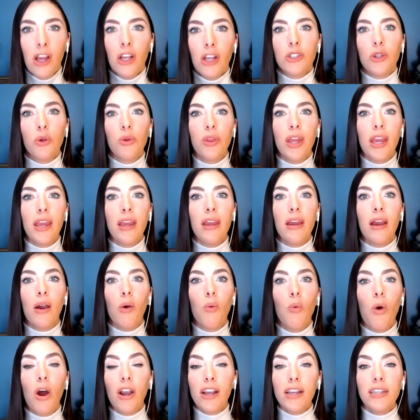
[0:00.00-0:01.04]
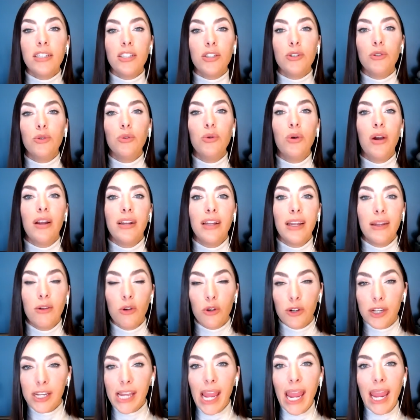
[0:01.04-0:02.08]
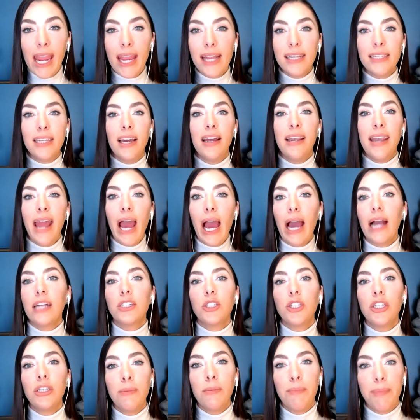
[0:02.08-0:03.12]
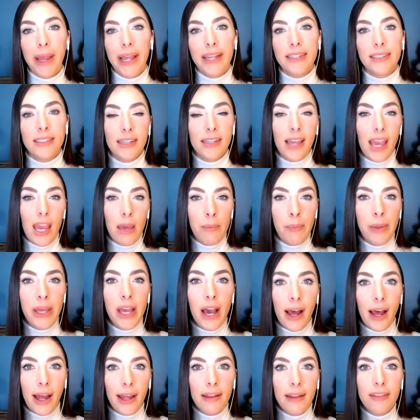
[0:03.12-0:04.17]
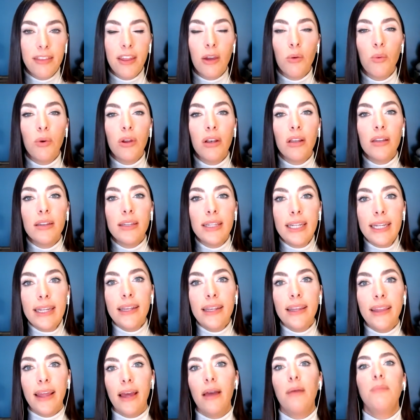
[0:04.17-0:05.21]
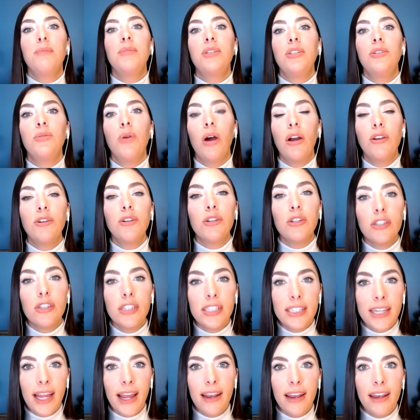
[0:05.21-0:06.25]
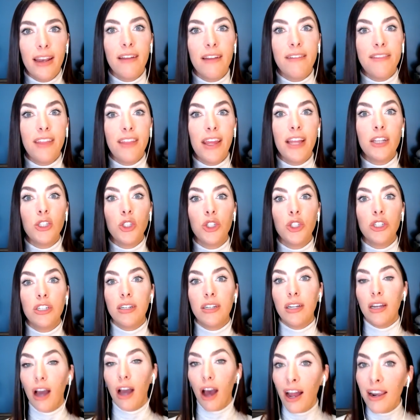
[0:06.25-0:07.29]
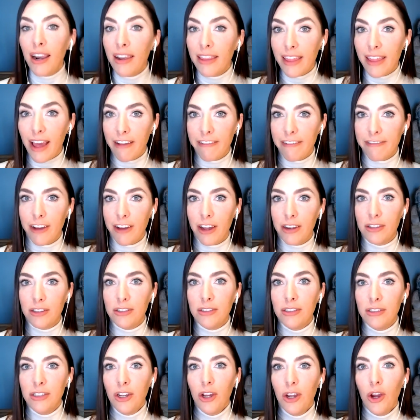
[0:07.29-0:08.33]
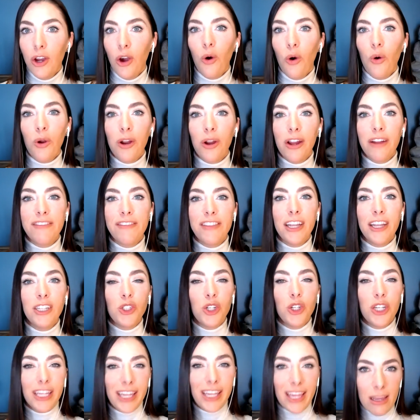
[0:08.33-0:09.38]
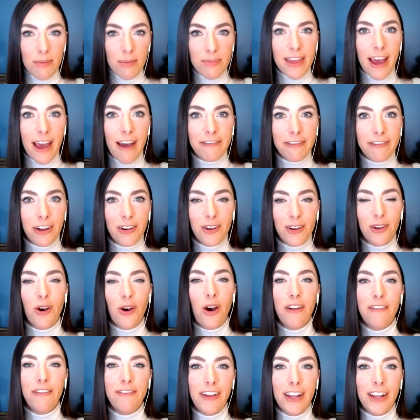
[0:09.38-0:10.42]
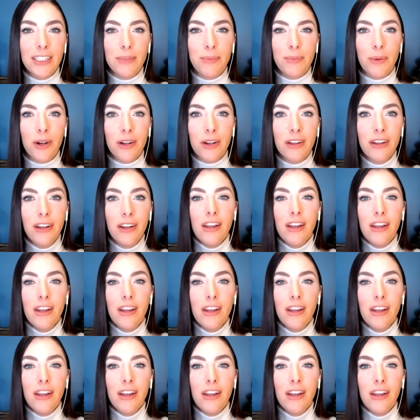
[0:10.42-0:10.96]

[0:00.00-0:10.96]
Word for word: So they wanted to create an action-based K P I that would lead them to understand if they should cut that funnel or if they should keep that funnel on Facebook.